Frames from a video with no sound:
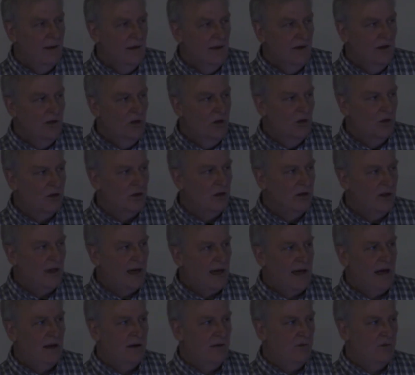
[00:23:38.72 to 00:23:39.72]
you know, there are a
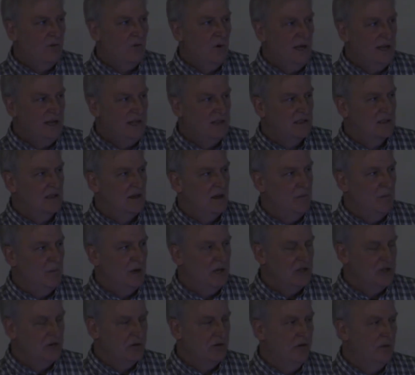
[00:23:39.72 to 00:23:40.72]
lot of ways they
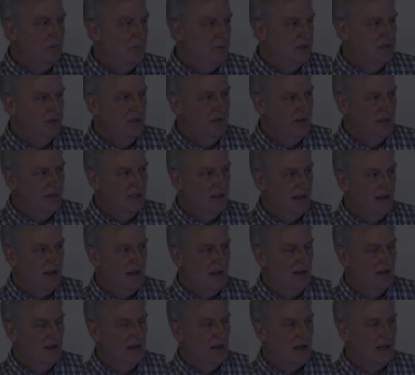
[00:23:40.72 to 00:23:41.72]
measure the Pacific
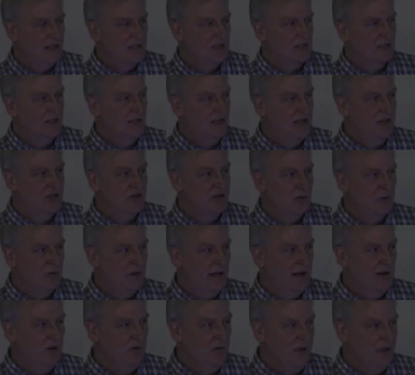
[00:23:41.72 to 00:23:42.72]
decadal oscillation, but
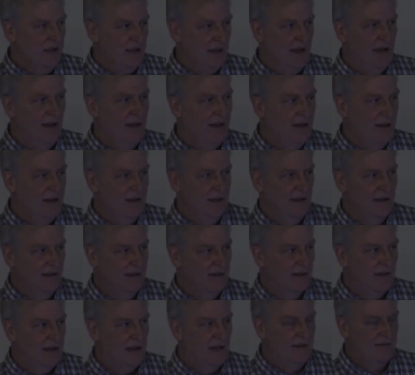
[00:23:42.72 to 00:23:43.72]
I don't think anything
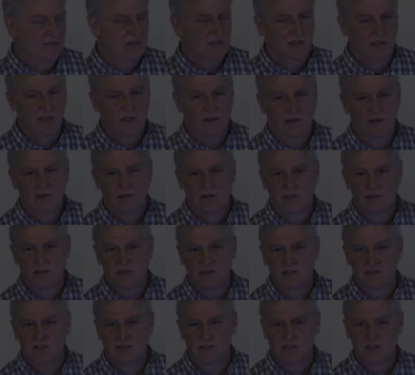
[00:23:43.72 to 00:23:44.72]
that I've seen
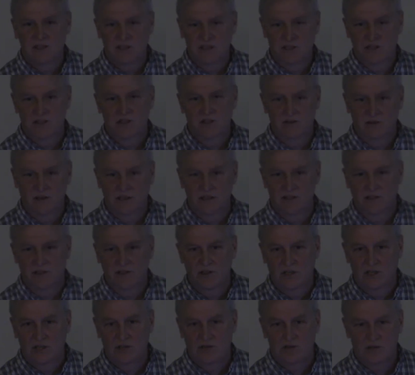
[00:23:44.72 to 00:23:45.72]
is as sensitive as the
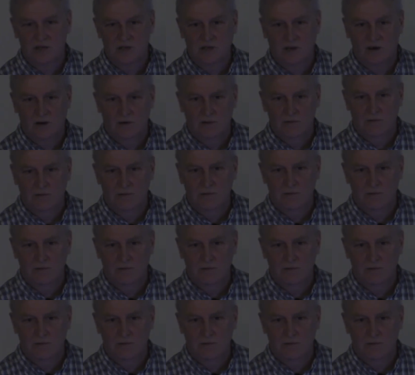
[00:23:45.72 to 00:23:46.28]
glaciers are.